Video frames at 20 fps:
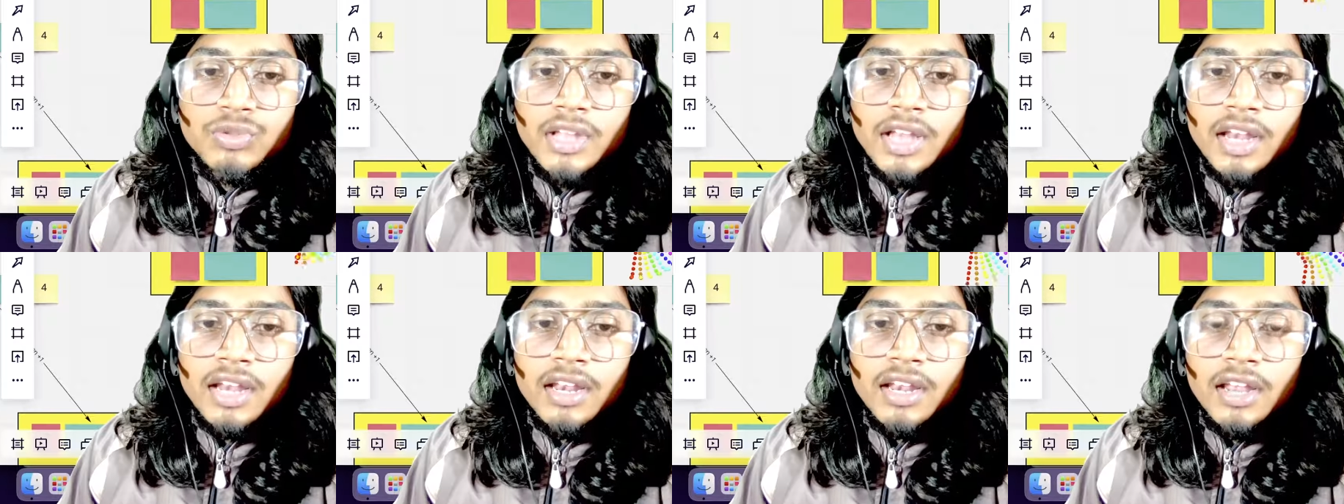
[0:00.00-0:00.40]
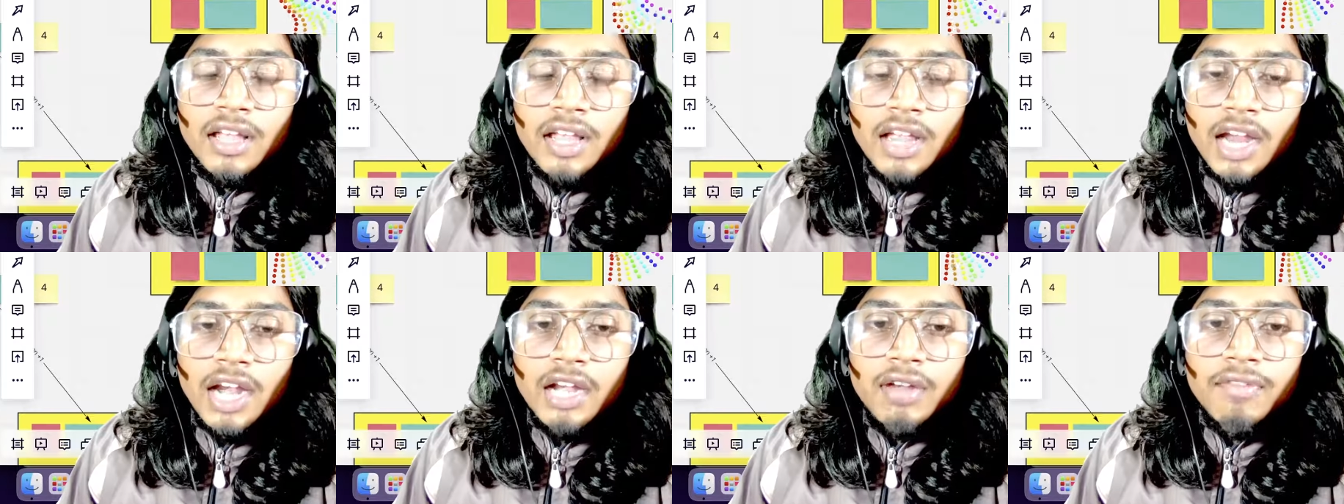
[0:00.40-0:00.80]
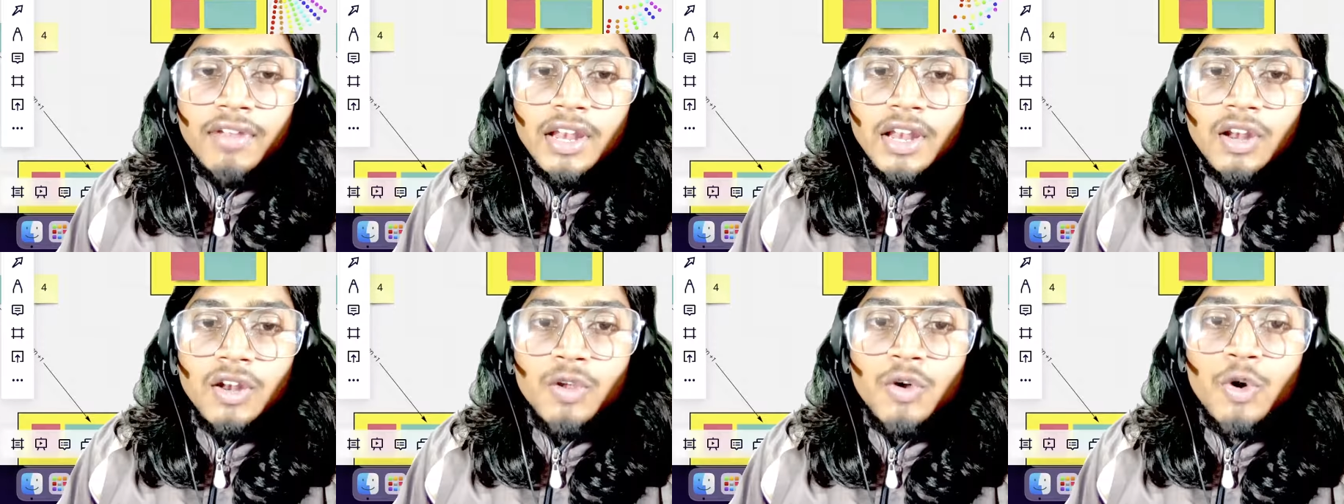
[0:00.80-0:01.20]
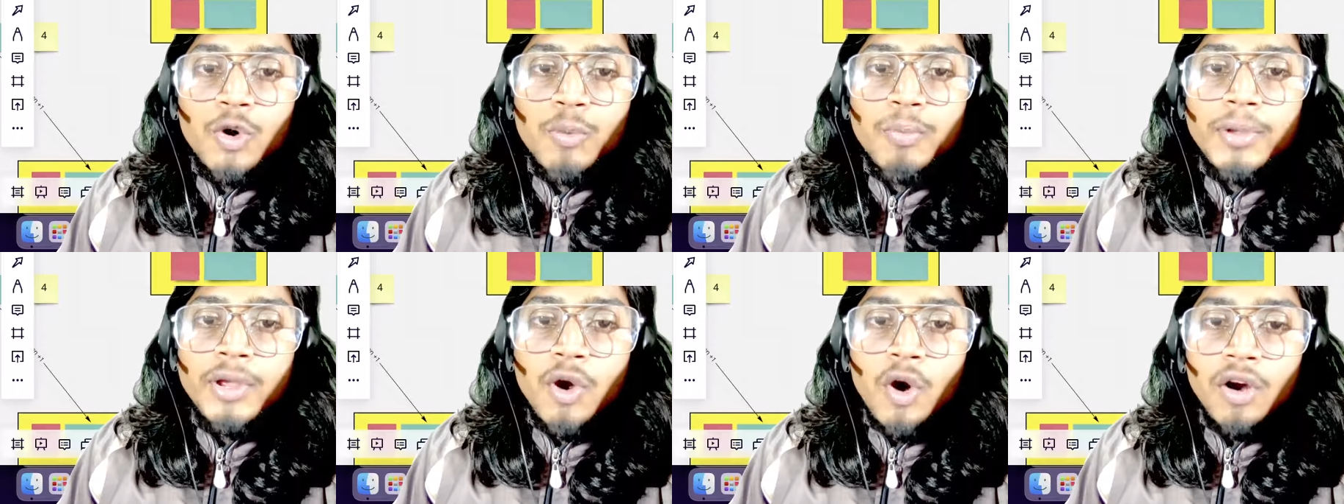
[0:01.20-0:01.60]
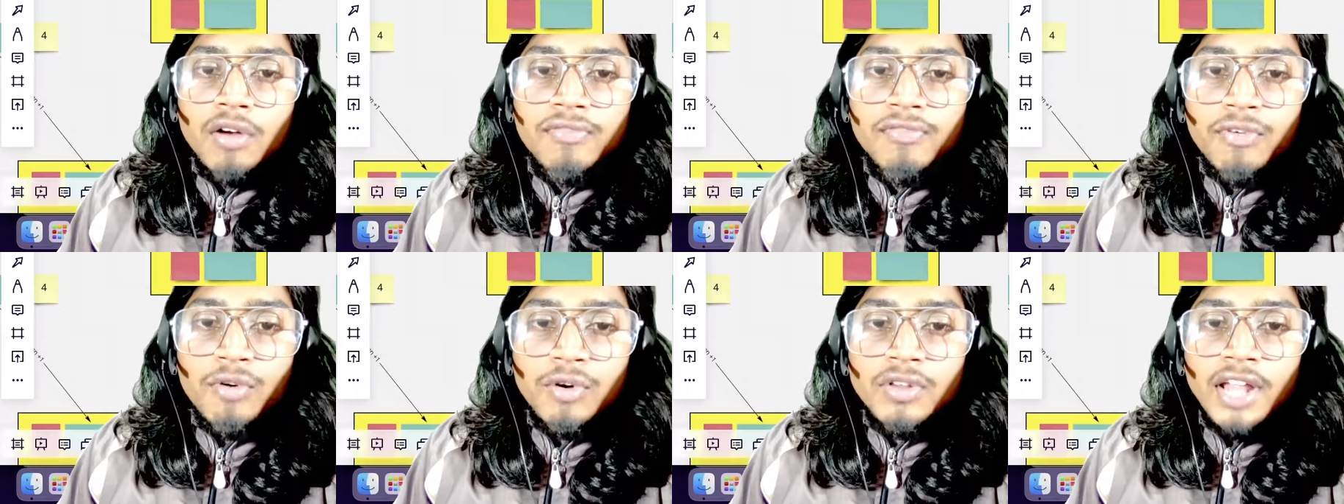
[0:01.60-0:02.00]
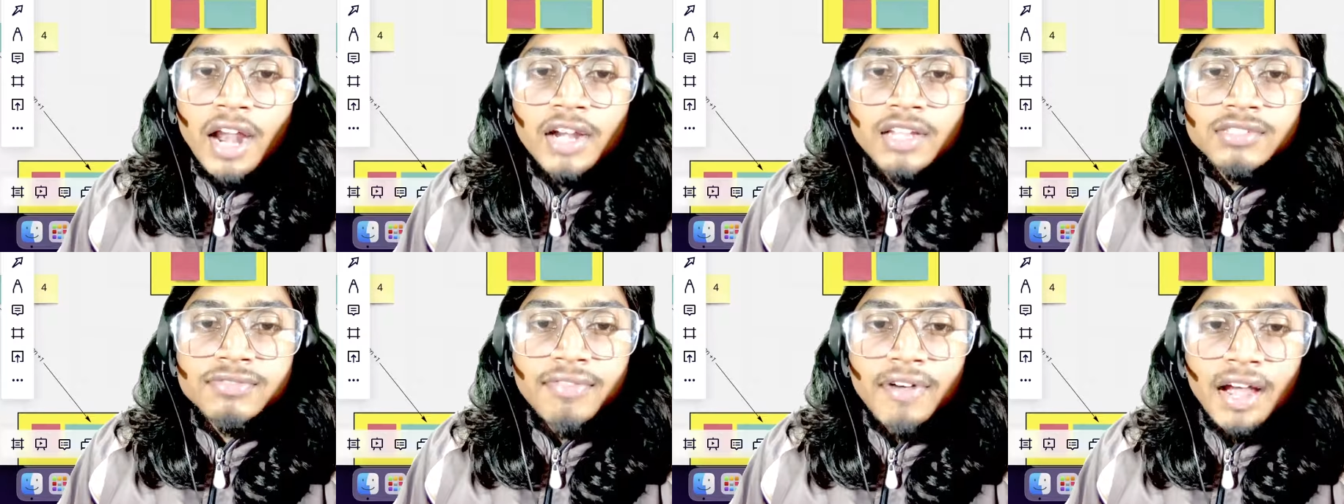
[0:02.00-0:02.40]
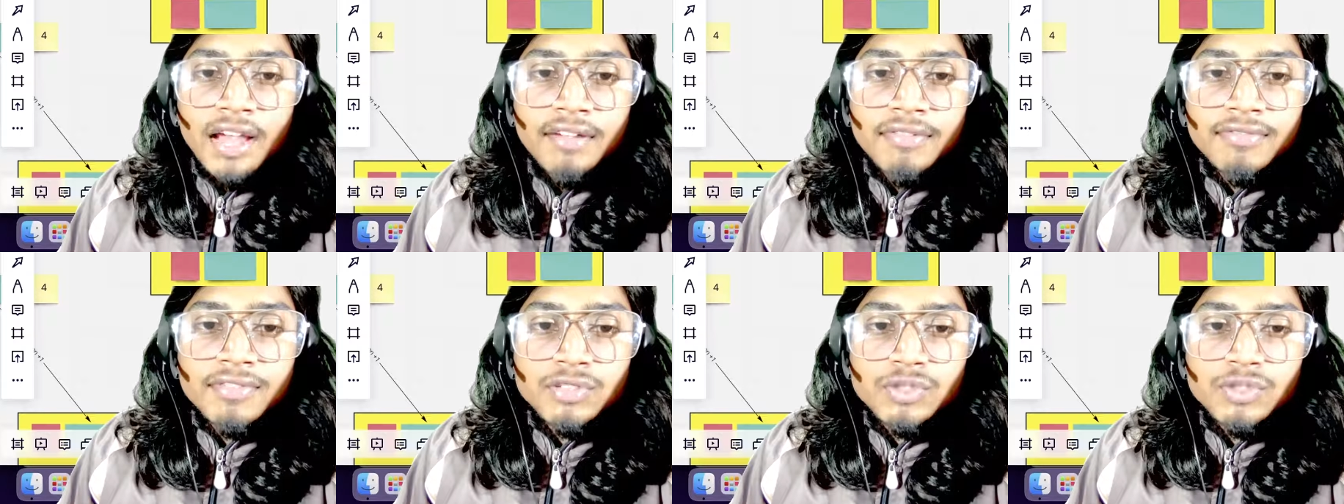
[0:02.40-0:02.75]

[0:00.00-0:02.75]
then it will go beyond 4, that is 5.